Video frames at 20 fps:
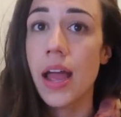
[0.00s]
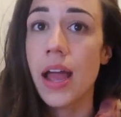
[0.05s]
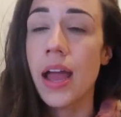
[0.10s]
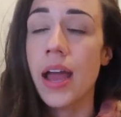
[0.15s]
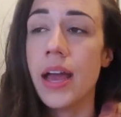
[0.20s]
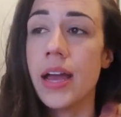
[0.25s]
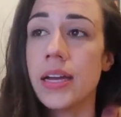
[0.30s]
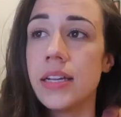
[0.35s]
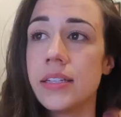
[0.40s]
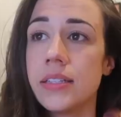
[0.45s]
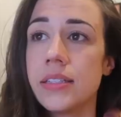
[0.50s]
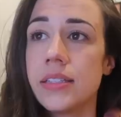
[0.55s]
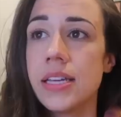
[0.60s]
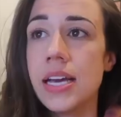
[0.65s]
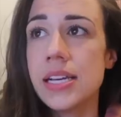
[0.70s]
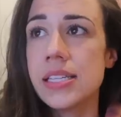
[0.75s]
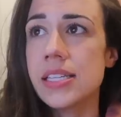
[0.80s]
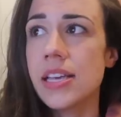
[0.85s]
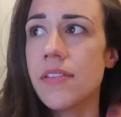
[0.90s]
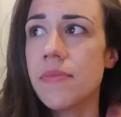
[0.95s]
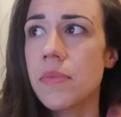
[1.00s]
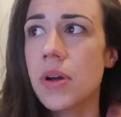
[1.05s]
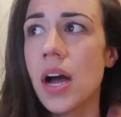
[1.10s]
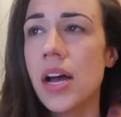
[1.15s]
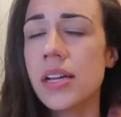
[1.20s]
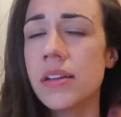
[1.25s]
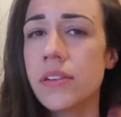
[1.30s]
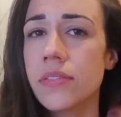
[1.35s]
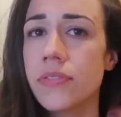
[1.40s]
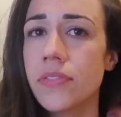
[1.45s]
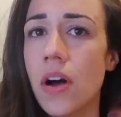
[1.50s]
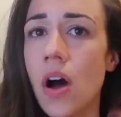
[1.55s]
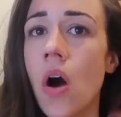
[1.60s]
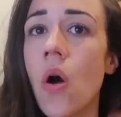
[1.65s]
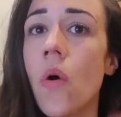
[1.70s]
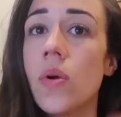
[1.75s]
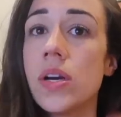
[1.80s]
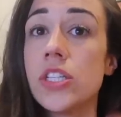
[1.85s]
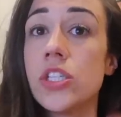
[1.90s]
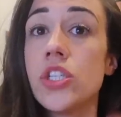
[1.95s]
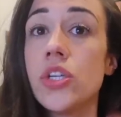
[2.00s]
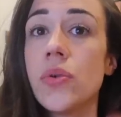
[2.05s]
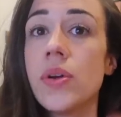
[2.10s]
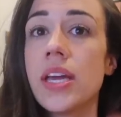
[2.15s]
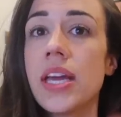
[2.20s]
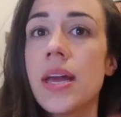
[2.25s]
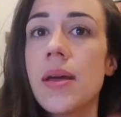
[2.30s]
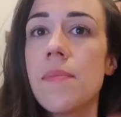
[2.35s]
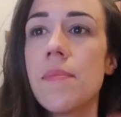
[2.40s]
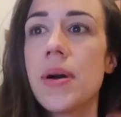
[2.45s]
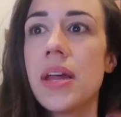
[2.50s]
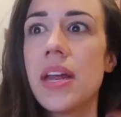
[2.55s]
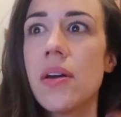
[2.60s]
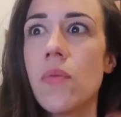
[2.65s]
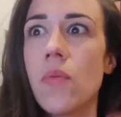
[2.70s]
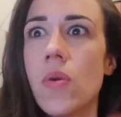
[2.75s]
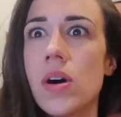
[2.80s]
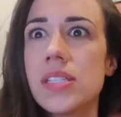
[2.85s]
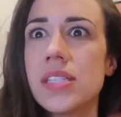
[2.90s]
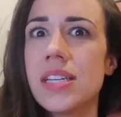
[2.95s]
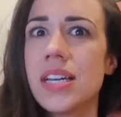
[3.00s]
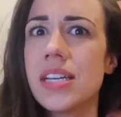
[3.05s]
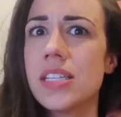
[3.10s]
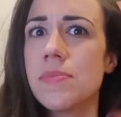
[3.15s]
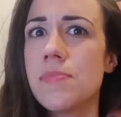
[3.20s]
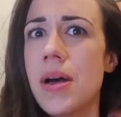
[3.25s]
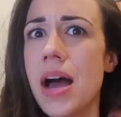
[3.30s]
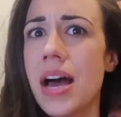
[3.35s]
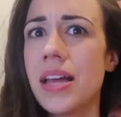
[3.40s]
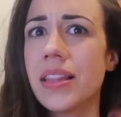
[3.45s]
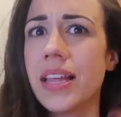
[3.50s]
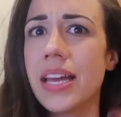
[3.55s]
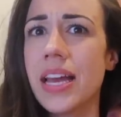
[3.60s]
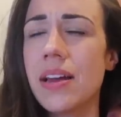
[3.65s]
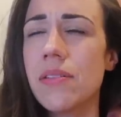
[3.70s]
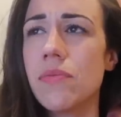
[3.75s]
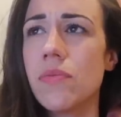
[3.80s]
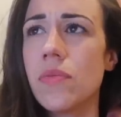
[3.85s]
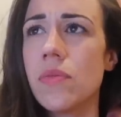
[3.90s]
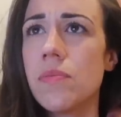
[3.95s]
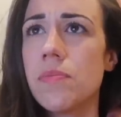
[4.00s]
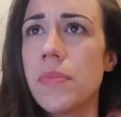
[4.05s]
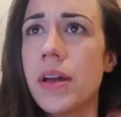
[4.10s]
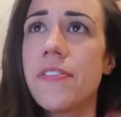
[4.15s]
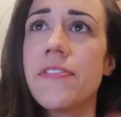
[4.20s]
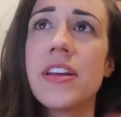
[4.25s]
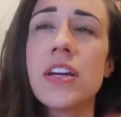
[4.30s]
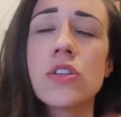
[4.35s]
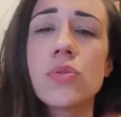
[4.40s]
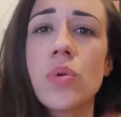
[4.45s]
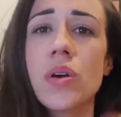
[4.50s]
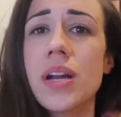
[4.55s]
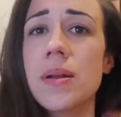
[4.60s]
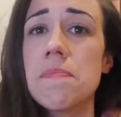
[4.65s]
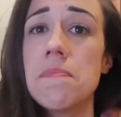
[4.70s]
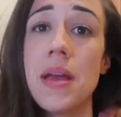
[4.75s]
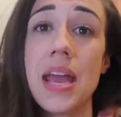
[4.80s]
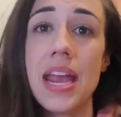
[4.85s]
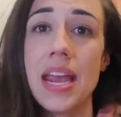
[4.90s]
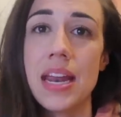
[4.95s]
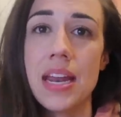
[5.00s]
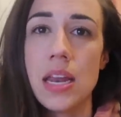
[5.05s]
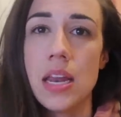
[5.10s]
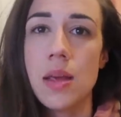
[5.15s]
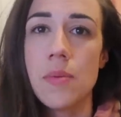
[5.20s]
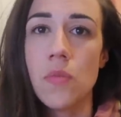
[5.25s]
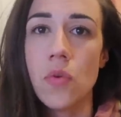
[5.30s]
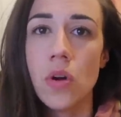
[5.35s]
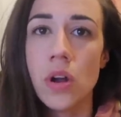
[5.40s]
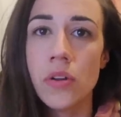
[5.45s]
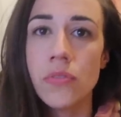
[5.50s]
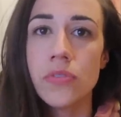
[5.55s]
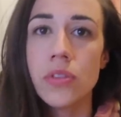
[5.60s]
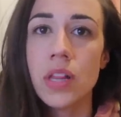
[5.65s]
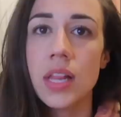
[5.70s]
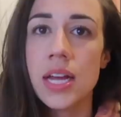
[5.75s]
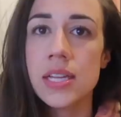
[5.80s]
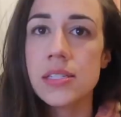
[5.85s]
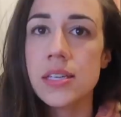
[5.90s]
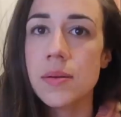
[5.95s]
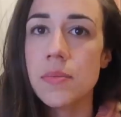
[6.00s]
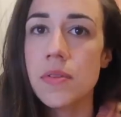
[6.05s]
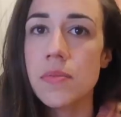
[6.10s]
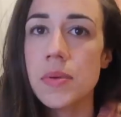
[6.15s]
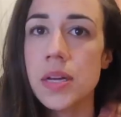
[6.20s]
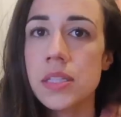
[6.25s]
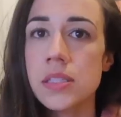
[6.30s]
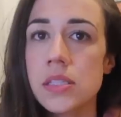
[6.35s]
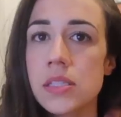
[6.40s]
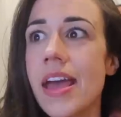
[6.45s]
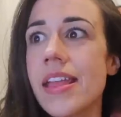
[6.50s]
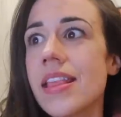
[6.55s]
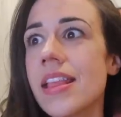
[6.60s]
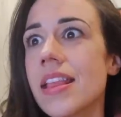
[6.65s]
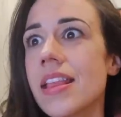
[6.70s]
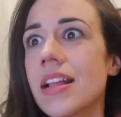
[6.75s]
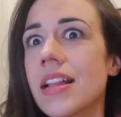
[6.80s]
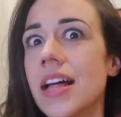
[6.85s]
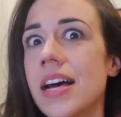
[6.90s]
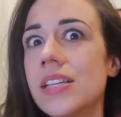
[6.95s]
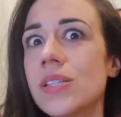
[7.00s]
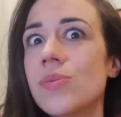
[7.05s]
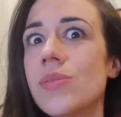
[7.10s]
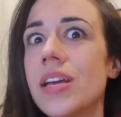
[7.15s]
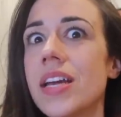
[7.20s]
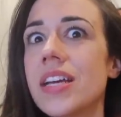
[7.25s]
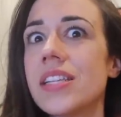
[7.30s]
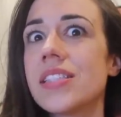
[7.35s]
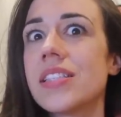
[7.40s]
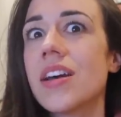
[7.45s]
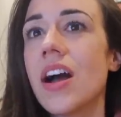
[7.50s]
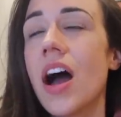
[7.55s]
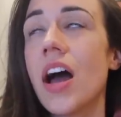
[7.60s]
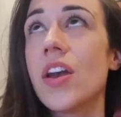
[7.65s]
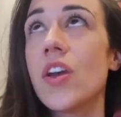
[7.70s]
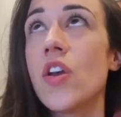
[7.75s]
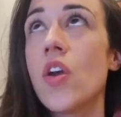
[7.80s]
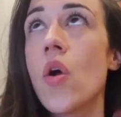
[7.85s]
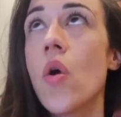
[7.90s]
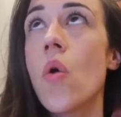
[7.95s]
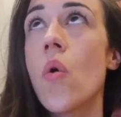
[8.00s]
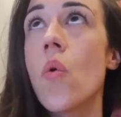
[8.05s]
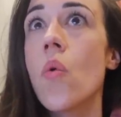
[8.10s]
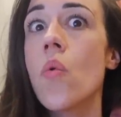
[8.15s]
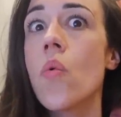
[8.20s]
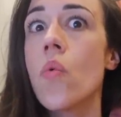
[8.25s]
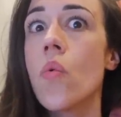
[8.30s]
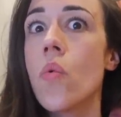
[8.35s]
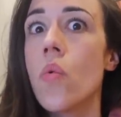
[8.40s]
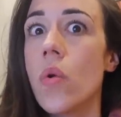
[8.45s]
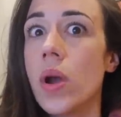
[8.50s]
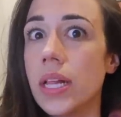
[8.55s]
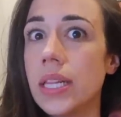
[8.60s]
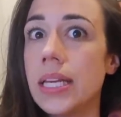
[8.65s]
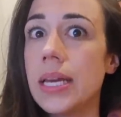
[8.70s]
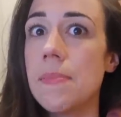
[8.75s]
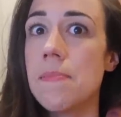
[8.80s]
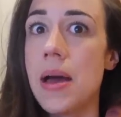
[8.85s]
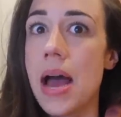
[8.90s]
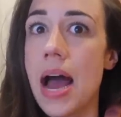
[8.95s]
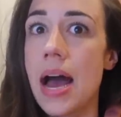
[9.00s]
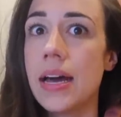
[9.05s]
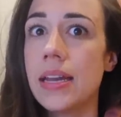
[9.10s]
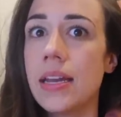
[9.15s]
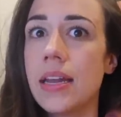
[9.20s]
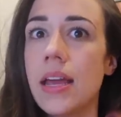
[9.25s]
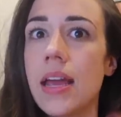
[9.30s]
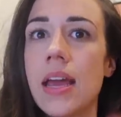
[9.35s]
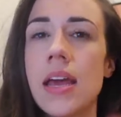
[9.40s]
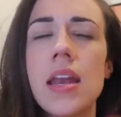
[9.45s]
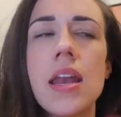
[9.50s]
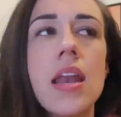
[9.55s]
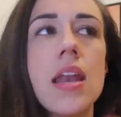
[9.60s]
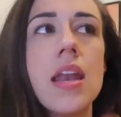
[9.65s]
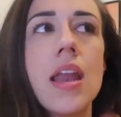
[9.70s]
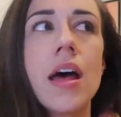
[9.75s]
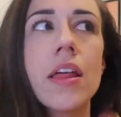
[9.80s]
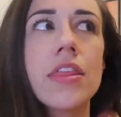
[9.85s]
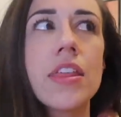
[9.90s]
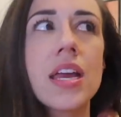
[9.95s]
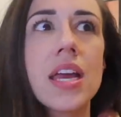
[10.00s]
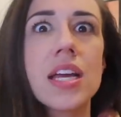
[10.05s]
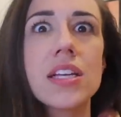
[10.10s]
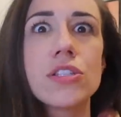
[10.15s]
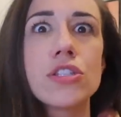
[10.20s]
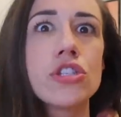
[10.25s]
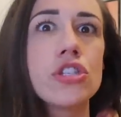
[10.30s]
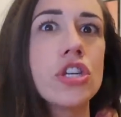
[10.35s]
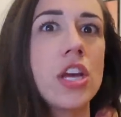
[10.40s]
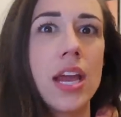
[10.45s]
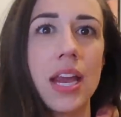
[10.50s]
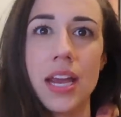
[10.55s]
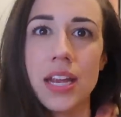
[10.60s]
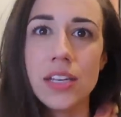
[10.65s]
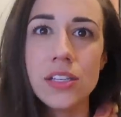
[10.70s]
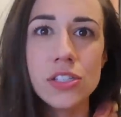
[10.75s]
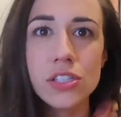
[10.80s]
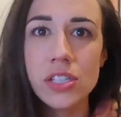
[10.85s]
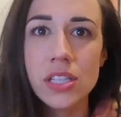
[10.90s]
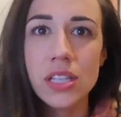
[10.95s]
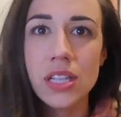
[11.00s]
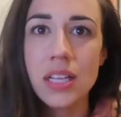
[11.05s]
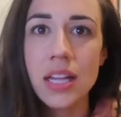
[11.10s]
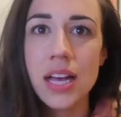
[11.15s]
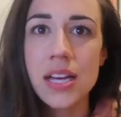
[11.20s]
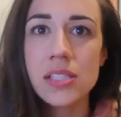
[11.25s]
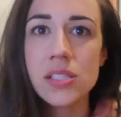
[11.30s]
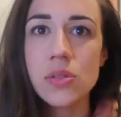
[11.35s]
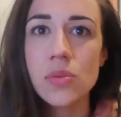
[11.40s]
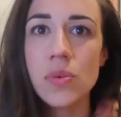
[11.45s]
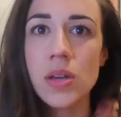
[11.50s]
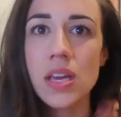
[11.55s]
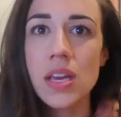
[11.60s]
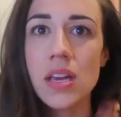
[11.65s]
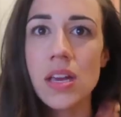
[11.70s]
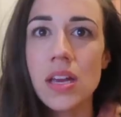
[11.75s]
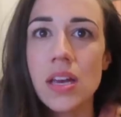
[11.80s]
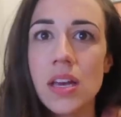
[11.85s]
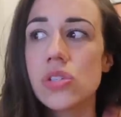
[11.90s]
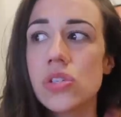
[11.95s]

And yes, I'm kind of always doing it, but it wasn't as bad. Like, I, my fingers weren't in pain anymore for the last couple of months. And then the last week it's gotten really bad, and nothing has changed in the last week.